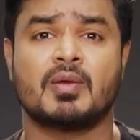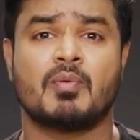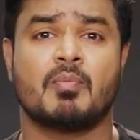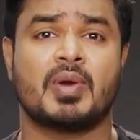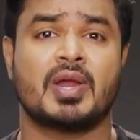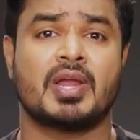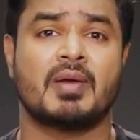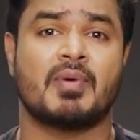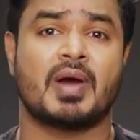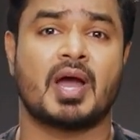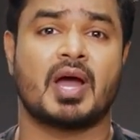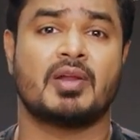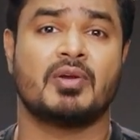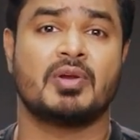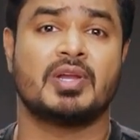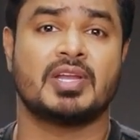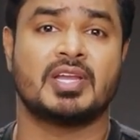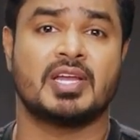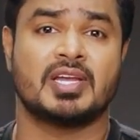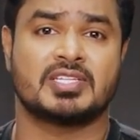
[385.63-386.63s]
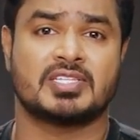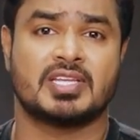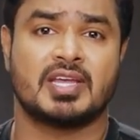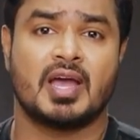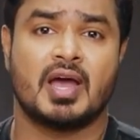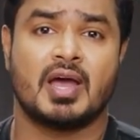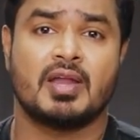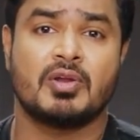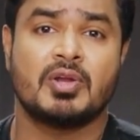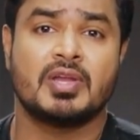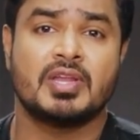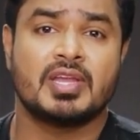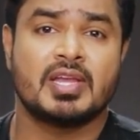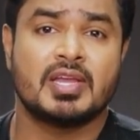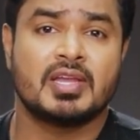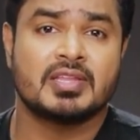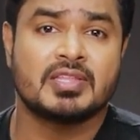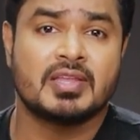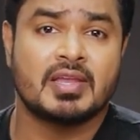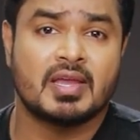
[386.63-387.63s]
We live 100 years in 100
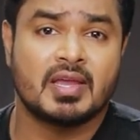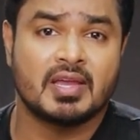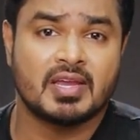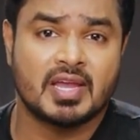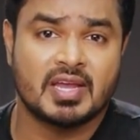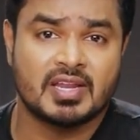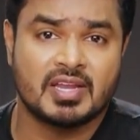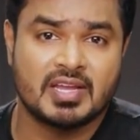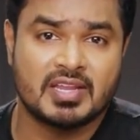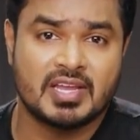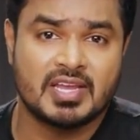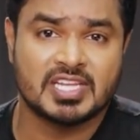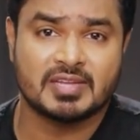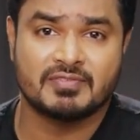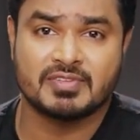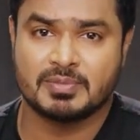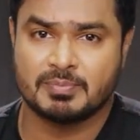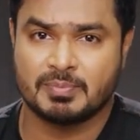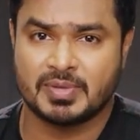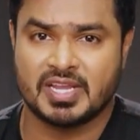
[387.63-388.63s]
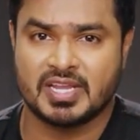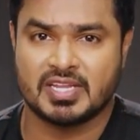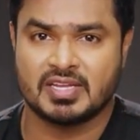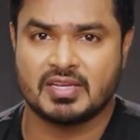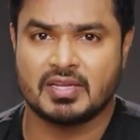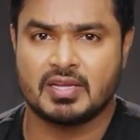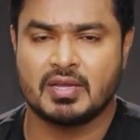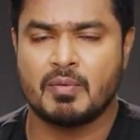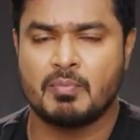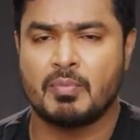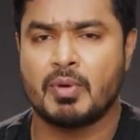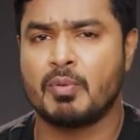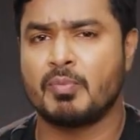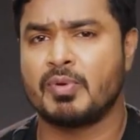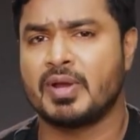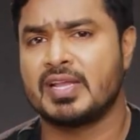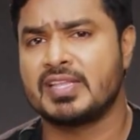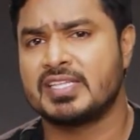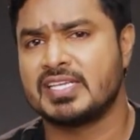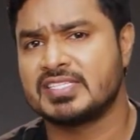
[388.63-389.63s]
years. Another living being, where
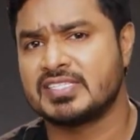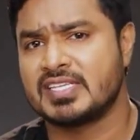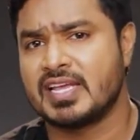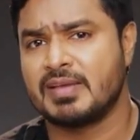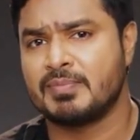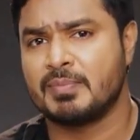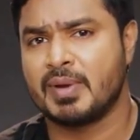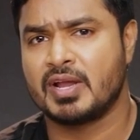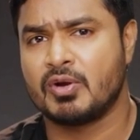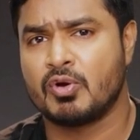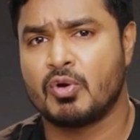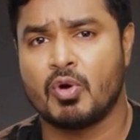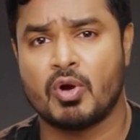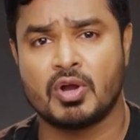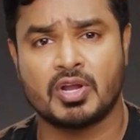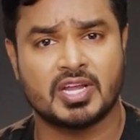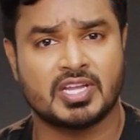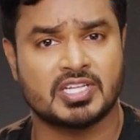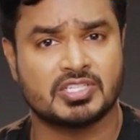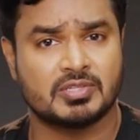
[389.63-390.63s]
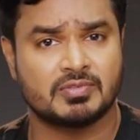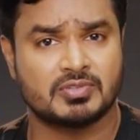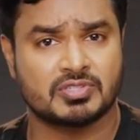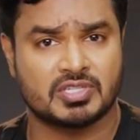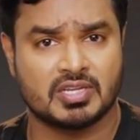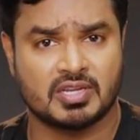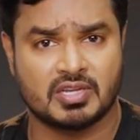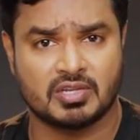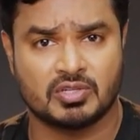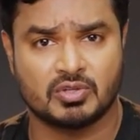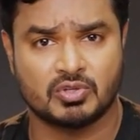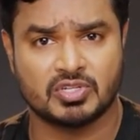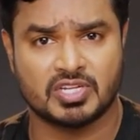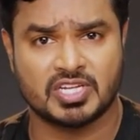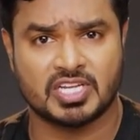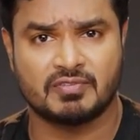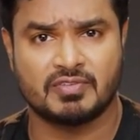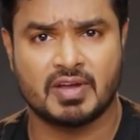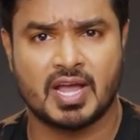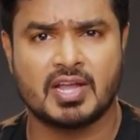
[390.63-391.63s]
we exist as microorganisms, could
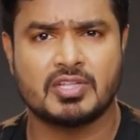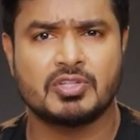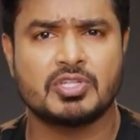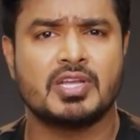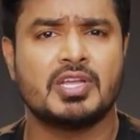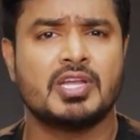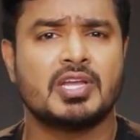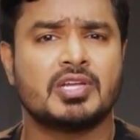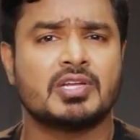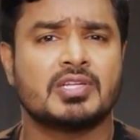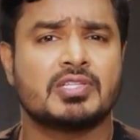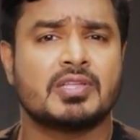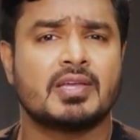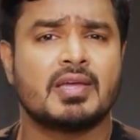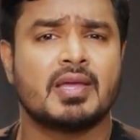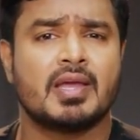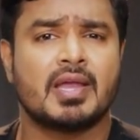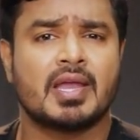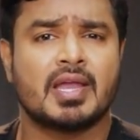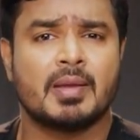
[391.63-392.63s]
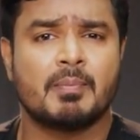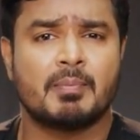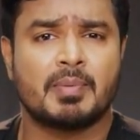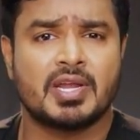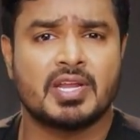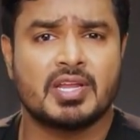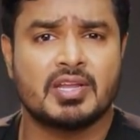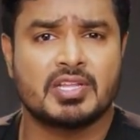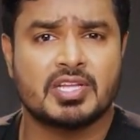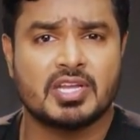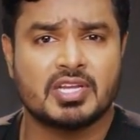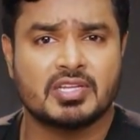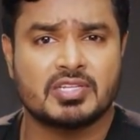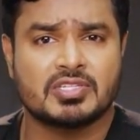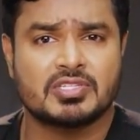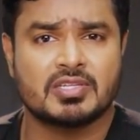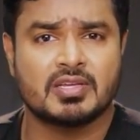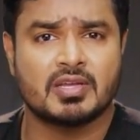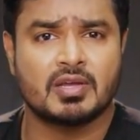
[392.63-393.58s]
live 100 years in 1,000,000 years.